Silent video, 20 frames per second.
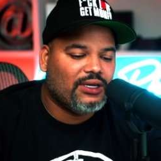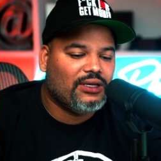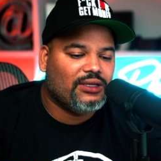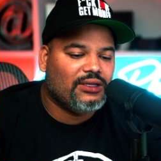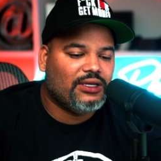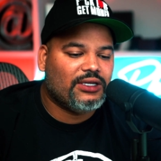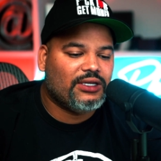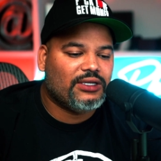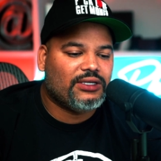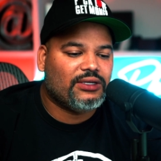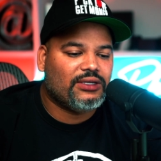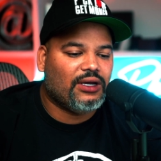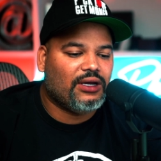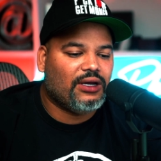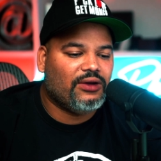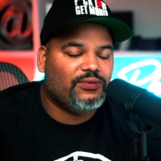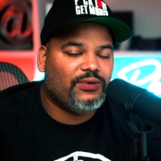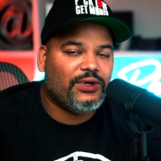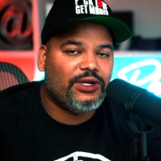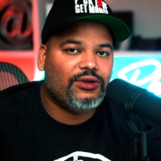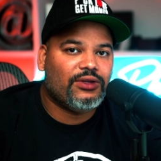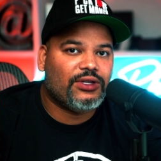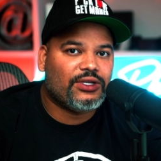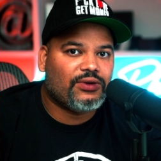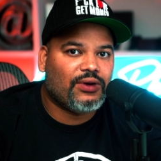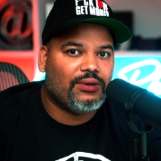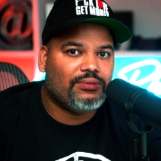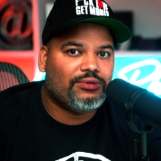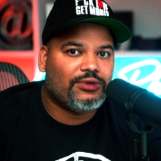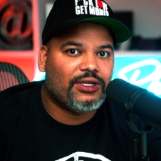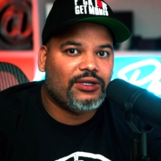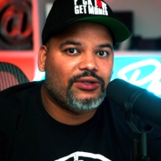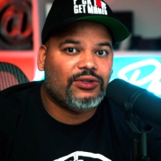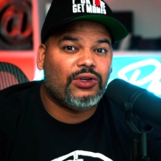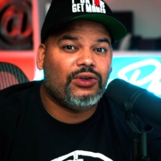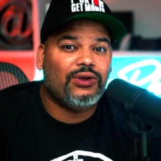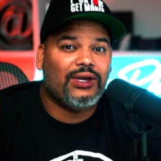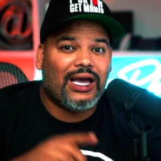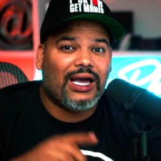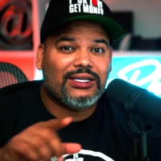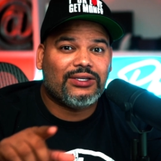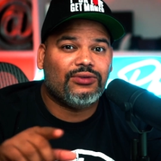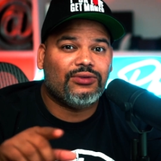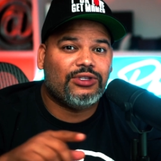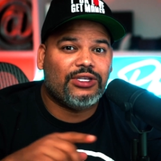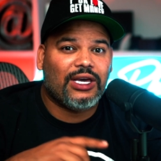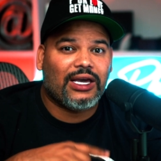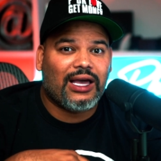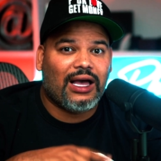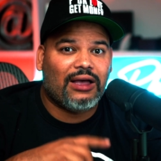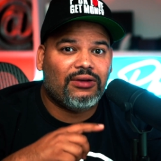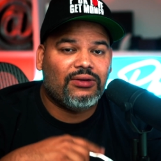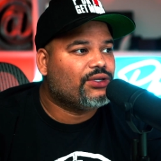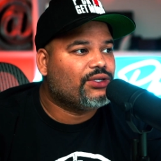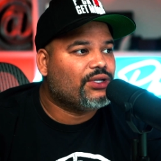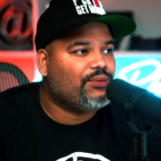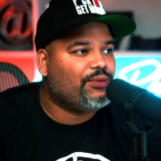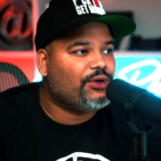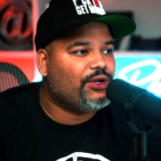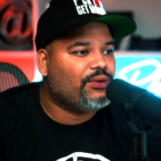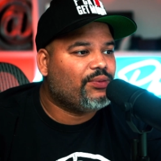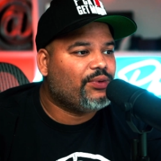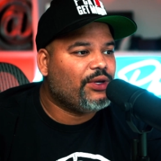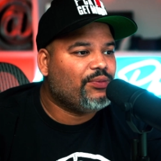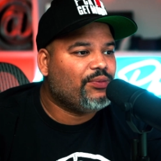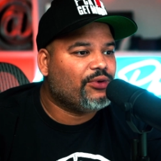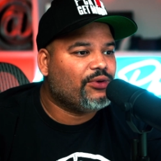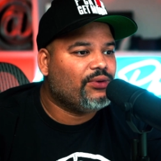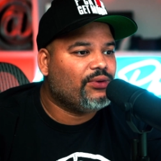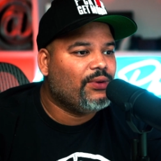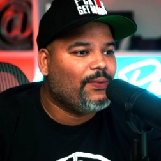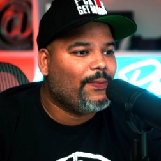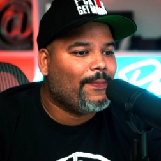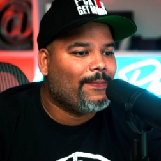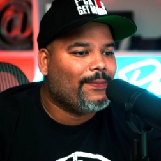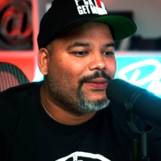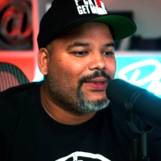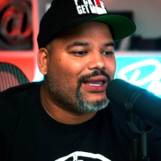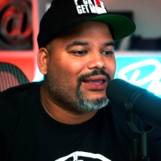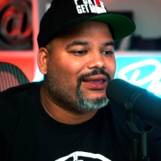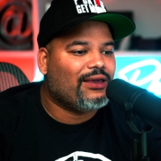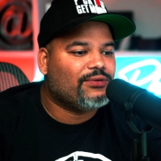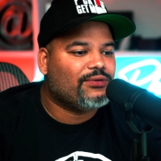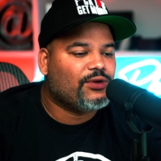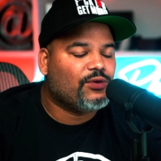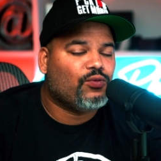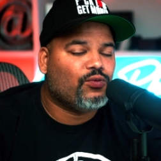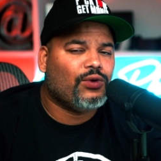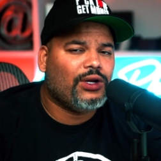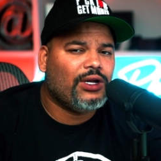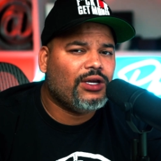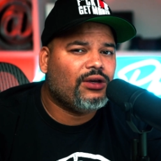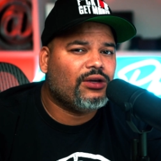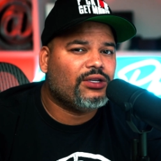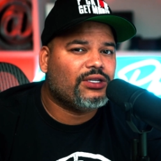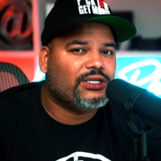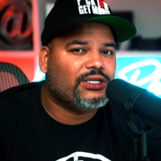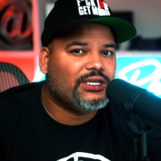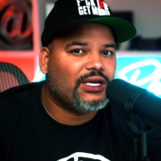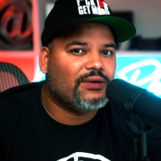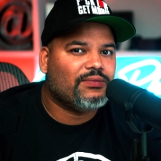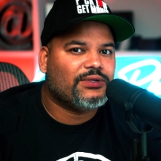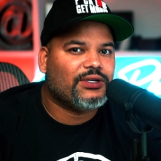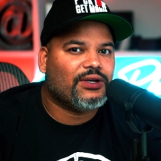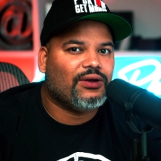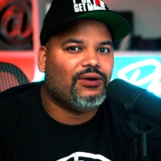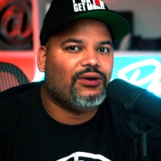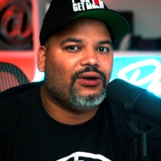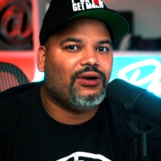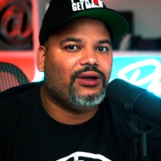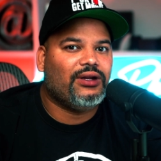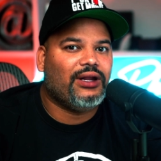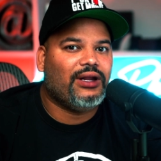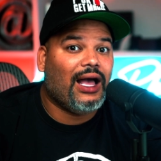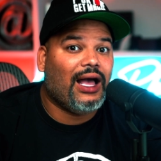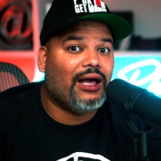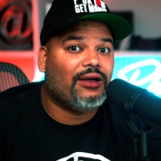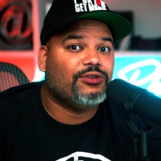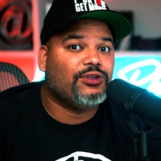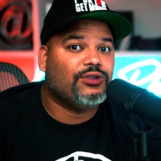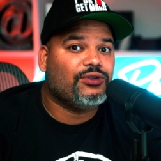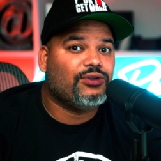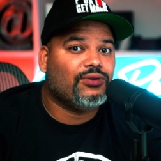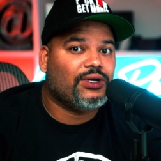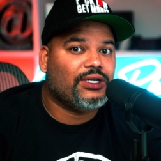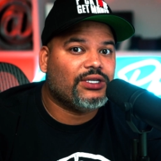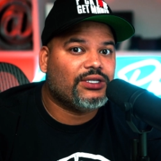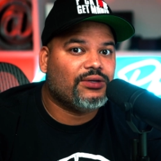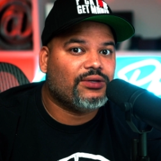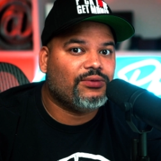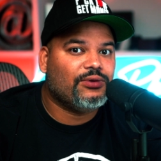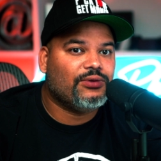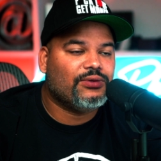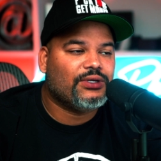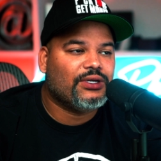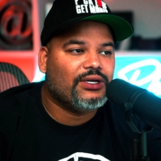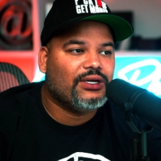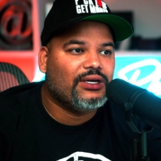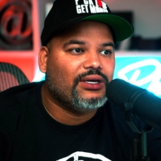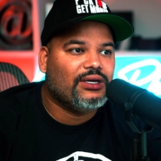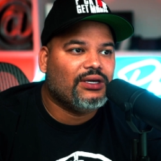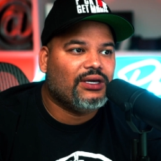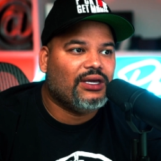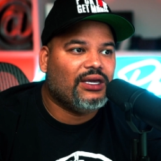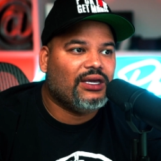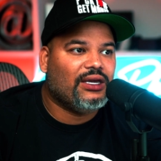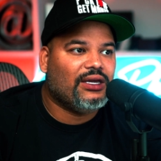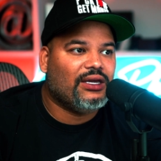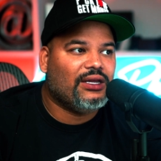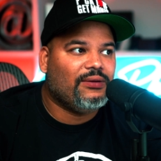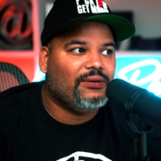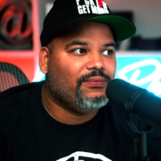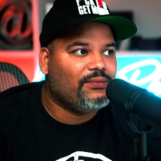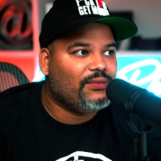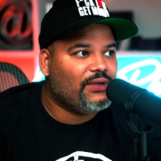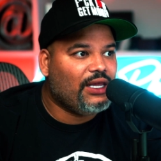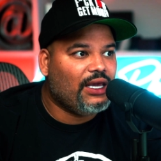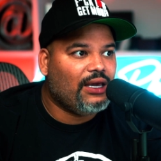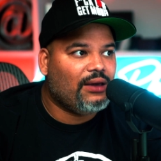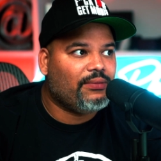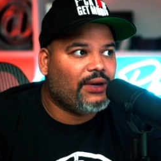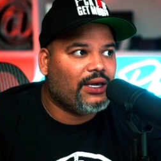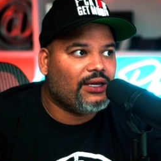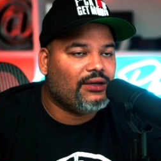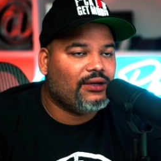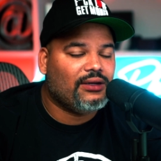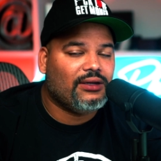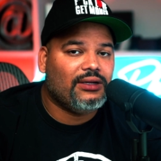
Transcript: this uh, video description so you guys could check out some of the people that give some really good tips on how to do interviews and yeah, man,